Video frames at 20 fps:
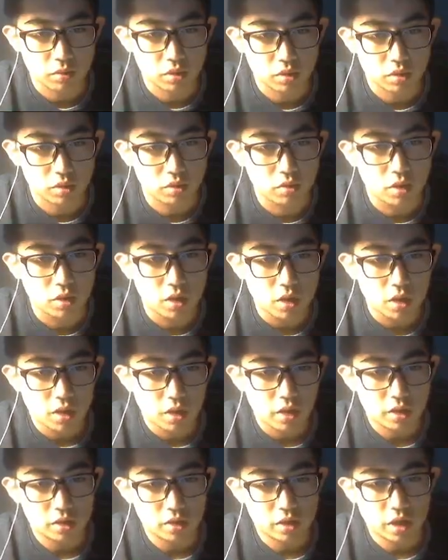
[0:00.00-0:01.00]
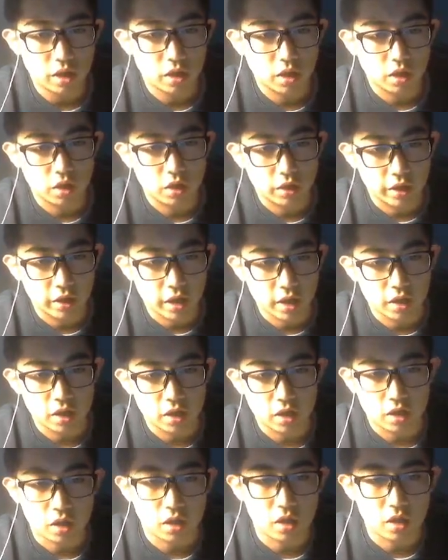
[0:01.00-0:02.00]
me. So let's take a look at
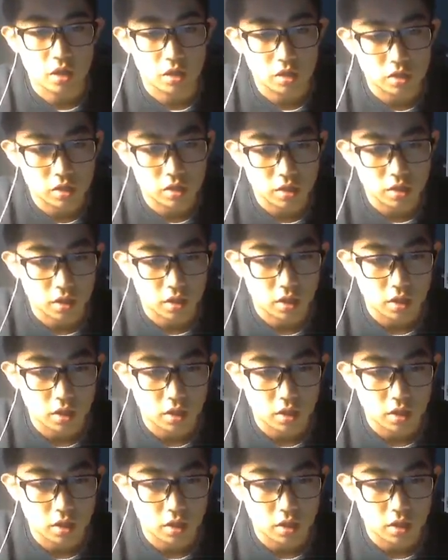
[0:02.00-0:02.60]
the its.